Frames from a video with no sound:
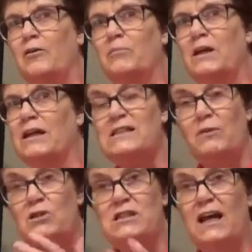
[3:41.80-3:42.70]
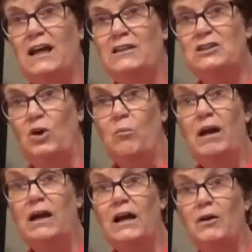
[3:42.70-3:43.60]
Because I was taking so
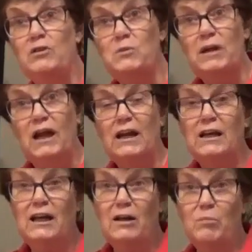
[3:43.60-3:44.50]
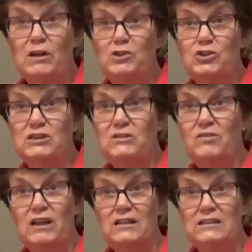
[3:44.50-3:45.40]
many, I was beginning to get pictures of
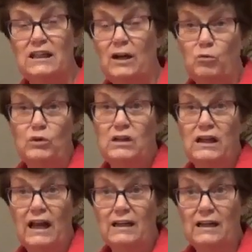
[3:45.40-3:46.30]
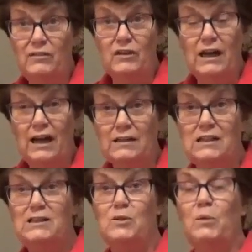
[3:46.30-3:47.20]
things that I really hadn't even
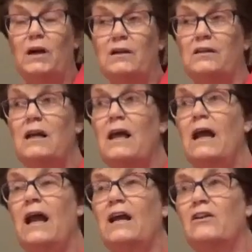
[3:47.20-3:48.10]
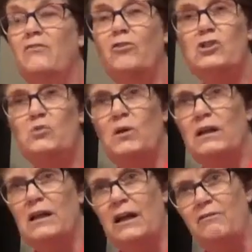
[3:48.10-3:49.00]
anticipated. And the first one
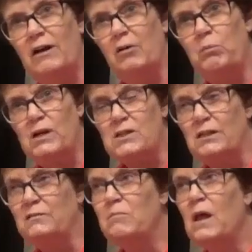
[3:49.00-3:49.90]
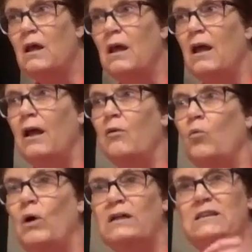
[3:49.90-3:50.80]
that I found puzzling
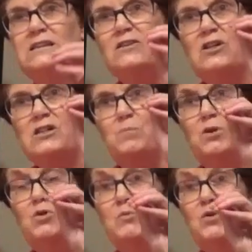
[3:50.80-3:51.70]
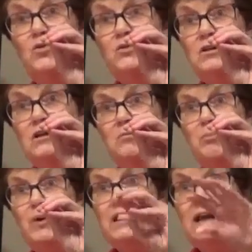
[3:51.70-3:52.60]
was this blue moon,
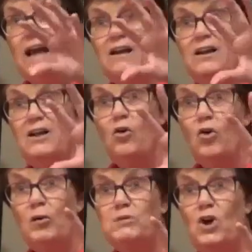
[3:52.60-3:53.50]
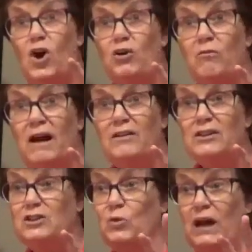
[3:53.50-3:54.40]
but it had little orbs all around
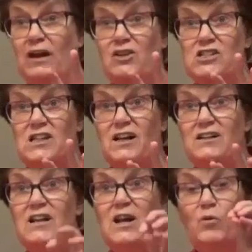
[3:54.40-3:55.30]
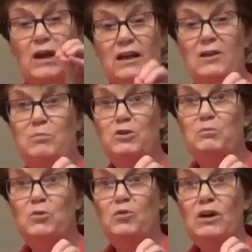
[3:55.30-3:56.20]
it. So we had the sun, we had the blue
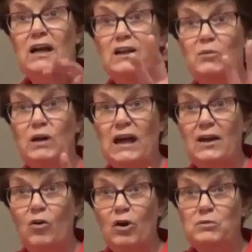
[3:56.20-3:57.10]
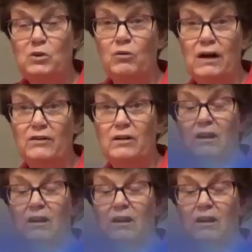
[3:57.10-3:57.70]
moon, and then we had orbs around it.